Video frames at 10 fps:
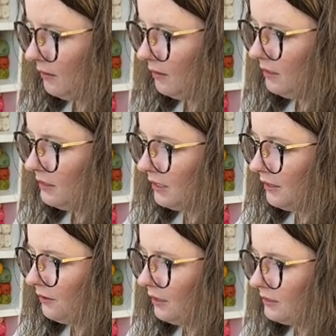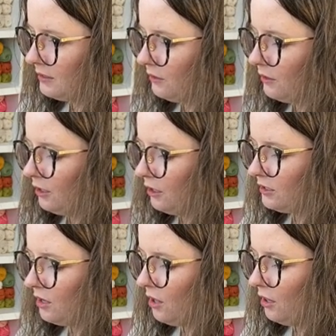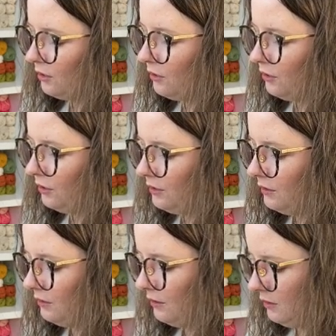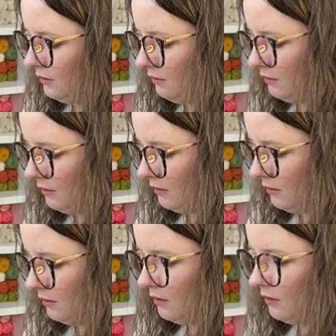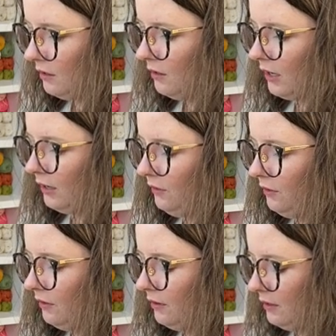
Is the internet still good? It's all good. Okay, phew.